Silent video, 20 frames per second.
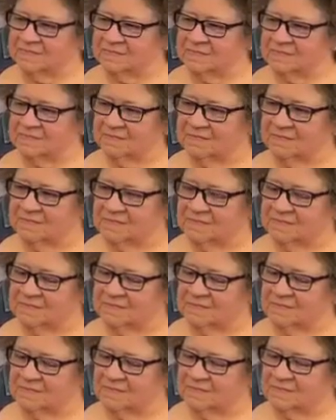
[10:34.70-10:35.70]

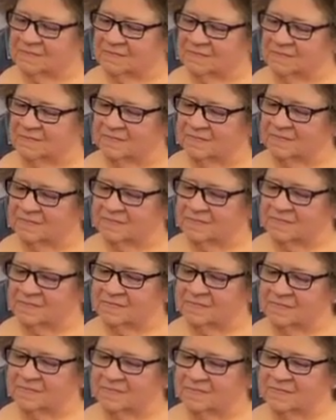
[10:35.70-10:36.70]

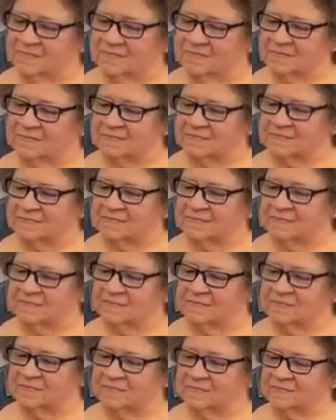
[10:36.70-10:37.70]

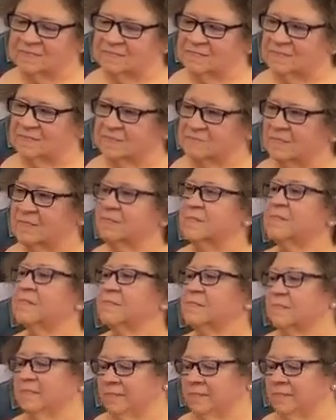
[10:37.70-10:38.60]
[no speech]